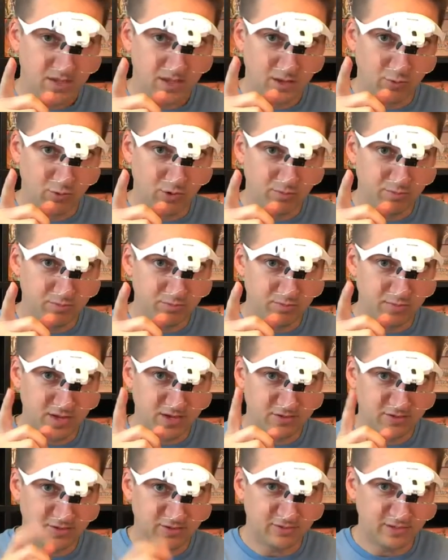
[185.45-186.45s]
And what
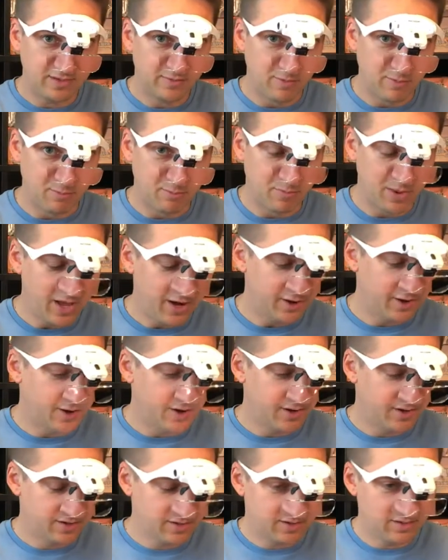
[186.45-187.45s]
makes this even
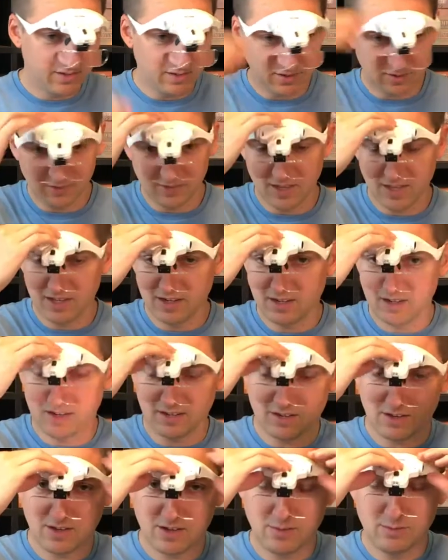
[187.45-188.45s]
better is that
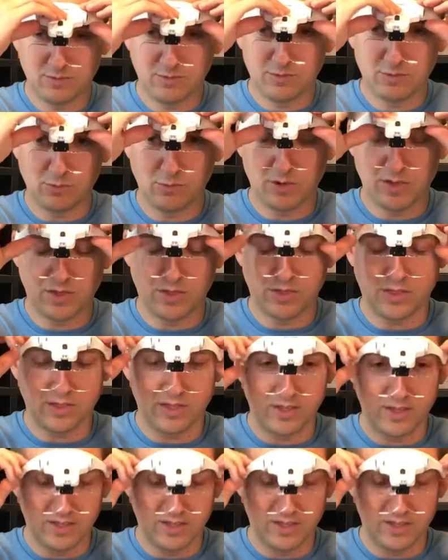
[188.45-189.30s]
it comes with